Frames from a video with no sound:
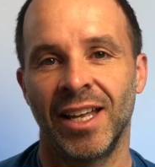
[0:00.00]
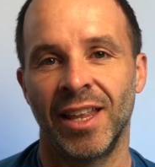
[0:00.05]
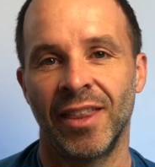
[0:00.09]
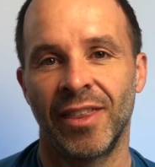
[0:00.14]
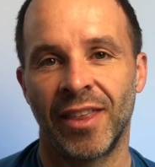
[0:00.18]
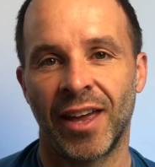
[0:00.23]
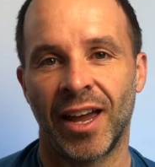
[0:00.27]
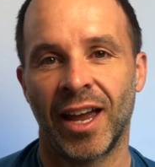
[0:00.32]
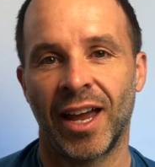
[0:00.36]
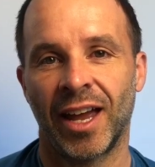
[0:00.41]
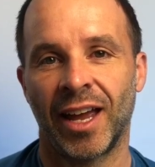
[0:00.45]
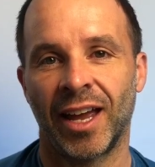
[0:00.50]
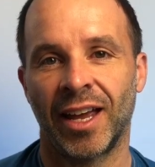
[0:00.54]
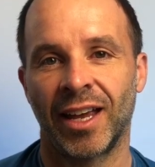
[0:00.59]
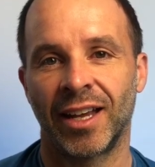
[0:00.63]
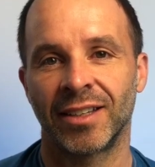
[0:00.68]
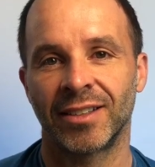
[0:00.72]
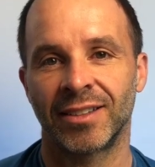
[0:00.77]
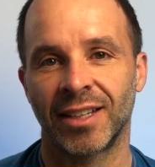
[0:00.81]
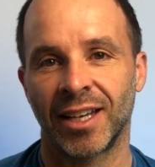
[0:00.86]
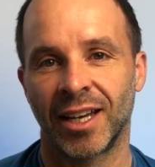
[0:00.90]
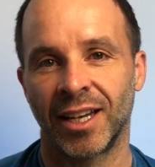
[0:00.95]
that
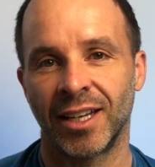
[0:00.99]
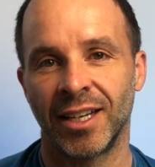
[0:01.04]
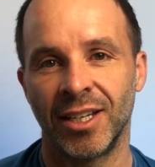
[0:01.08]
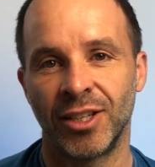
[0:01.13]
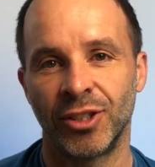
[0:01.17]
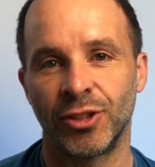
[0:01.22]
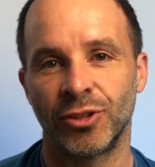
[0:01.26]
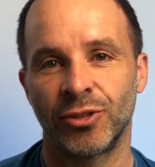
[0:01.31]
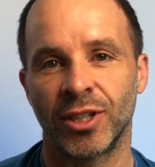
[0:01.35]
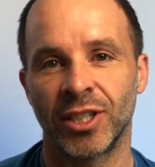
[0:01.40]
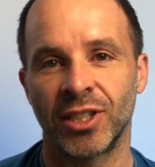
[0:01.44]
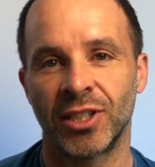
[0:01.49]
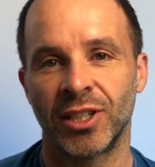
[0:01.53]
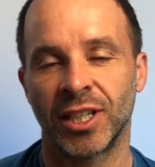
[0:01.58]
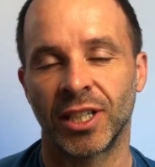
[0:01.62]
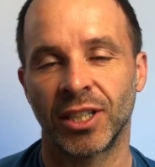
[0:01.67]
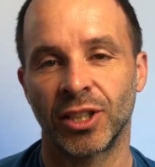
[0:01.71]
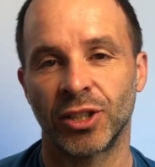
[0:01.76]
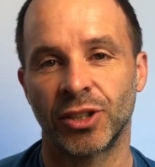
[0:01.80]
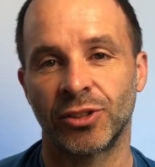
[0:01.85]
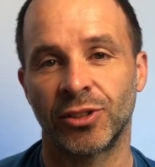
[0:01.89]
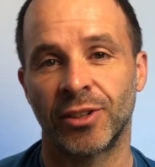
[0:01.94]
has that
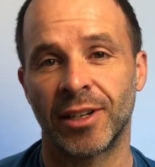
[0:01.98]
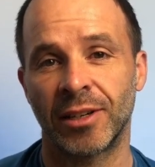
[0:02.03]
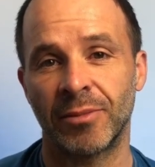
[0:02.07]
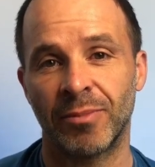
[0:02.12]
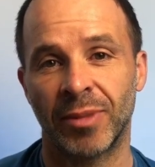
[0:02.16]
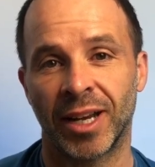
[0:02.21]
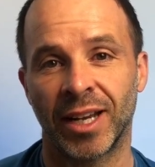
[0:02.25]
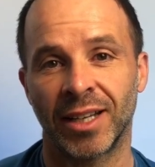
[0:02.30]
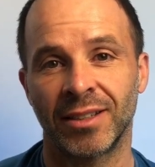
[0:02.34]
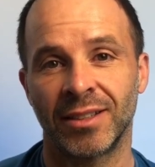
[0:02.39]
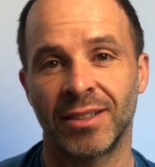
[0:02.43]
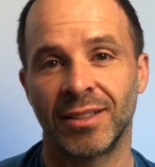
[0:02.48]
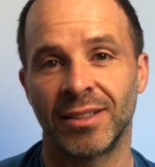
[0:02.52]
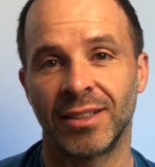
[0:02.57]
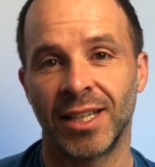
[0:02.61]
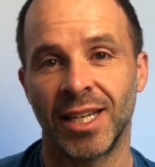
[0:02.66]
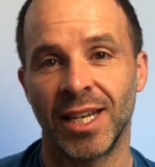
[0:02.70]
interesting string pattern